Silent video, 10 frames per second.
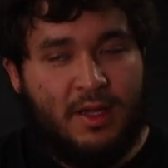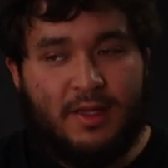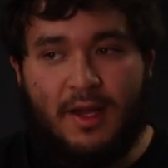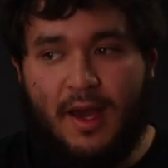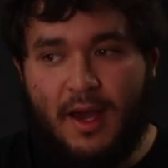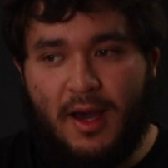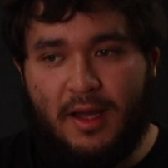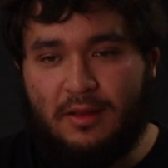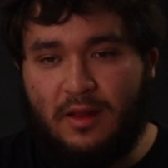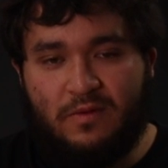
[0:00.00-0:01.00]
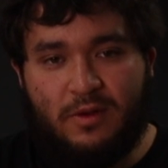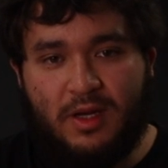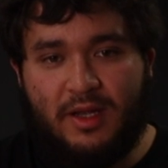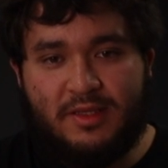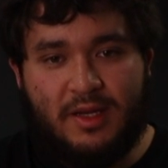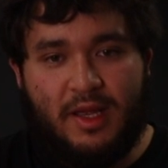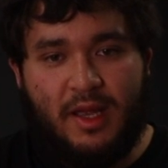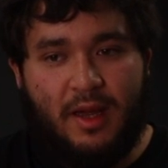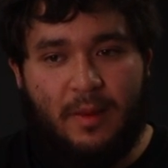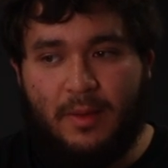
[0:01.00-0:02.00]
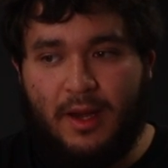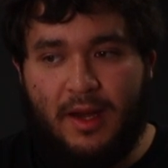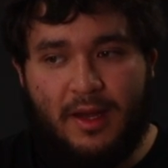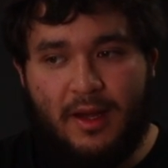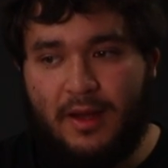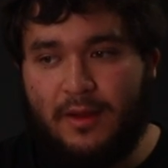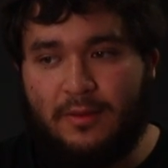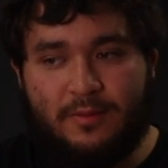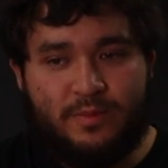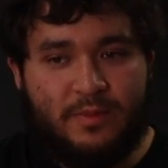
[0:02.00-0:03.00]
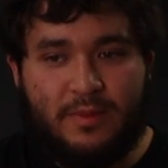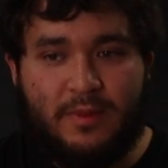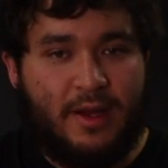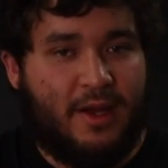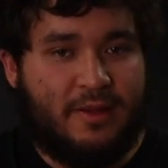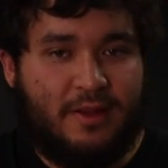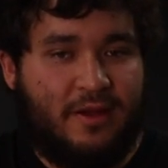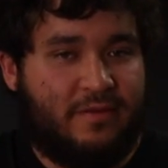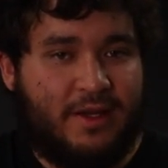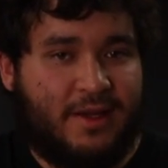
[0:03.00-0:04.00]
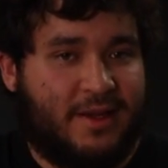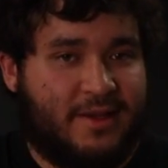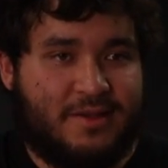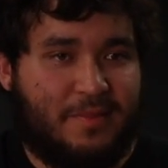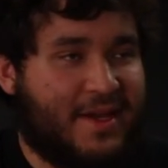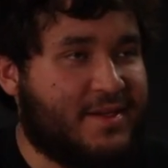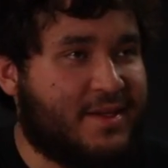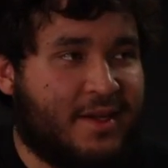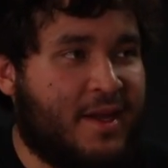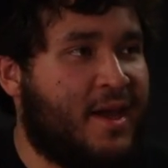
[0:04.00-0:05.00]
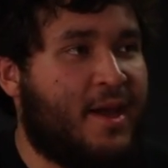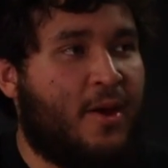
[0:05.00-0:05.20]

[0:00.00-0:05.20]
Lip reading: Yeah, I love green eggs and ham. I love eating it. It's amazing.